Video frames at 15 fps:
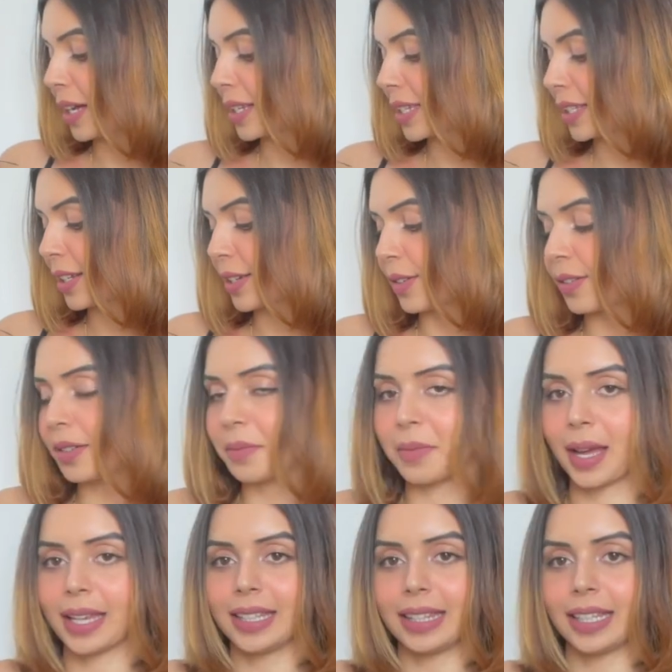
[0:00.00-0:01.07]
They are not
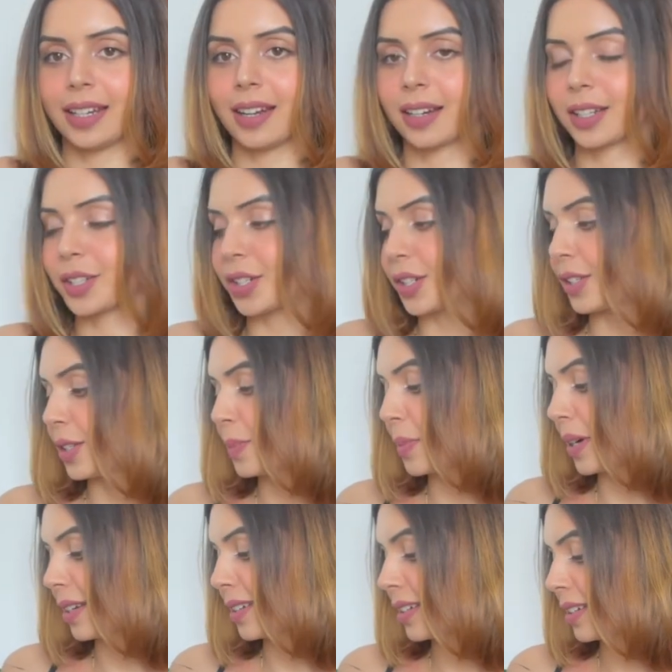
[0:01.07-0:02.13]
mine, they are Akash's,
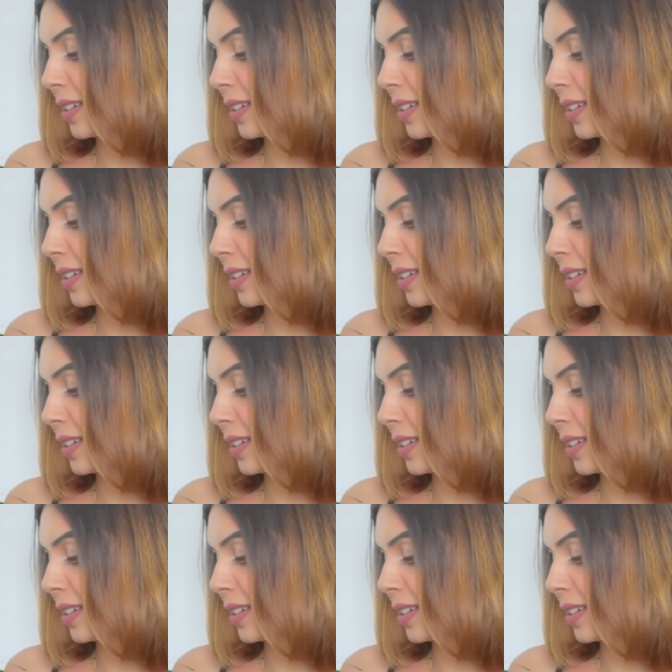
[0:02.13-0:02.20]
but